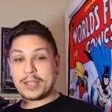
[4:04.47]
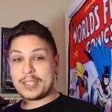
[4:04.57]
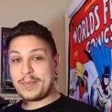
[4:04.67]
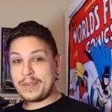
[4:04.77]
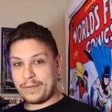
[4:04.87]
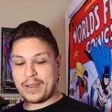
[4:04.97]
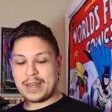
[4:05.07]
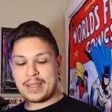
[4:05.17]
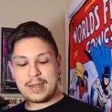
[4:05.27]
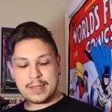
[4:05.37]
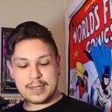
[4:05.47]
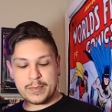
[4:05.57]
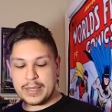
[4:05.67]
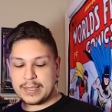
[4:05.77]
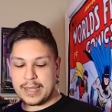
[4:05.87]
to be funny needs to
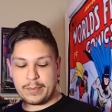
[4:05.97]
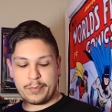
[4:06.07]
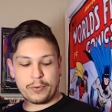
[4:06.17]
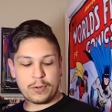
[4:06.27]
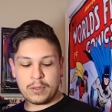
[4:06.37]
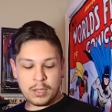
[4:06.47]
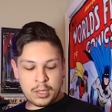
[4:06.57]
be Deadpool.